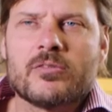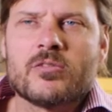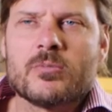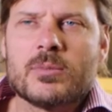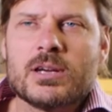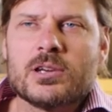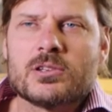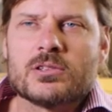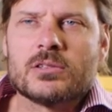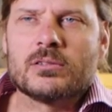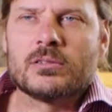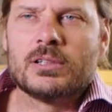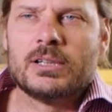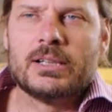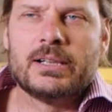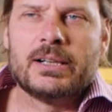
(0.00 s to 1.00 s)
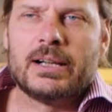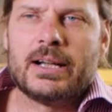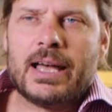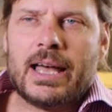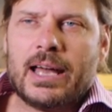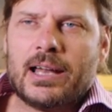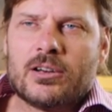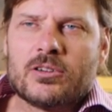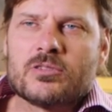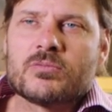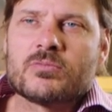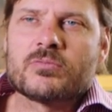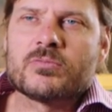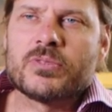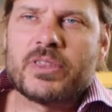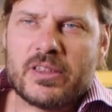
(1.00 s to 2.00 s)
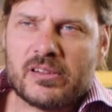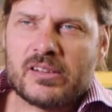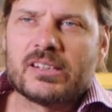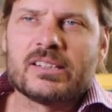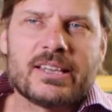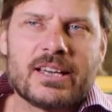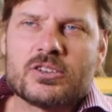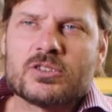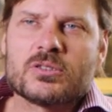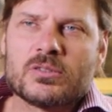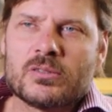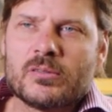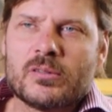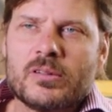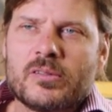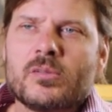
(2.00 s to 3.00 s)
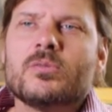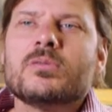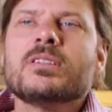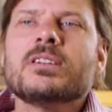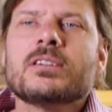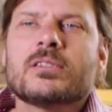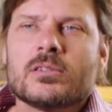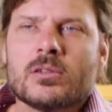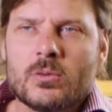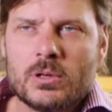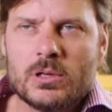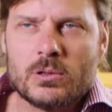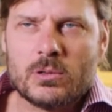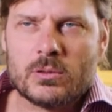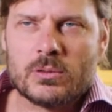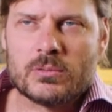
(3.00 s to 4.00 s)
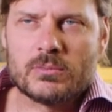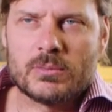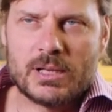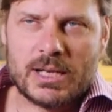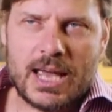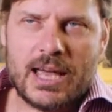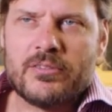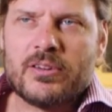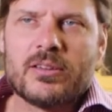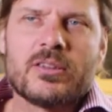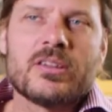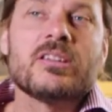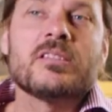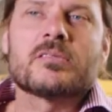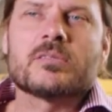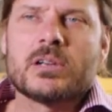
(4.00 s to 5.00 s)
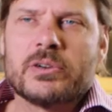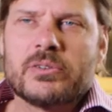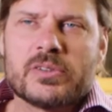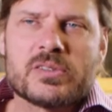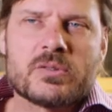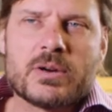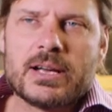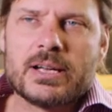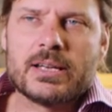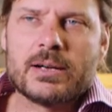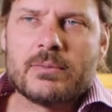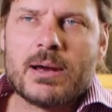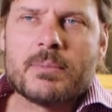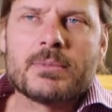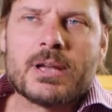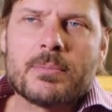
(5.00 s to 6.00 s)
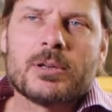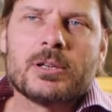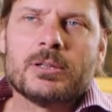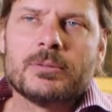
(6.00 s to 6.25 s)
information. And this collection is unique in the world and having the history of Australia wrapped up in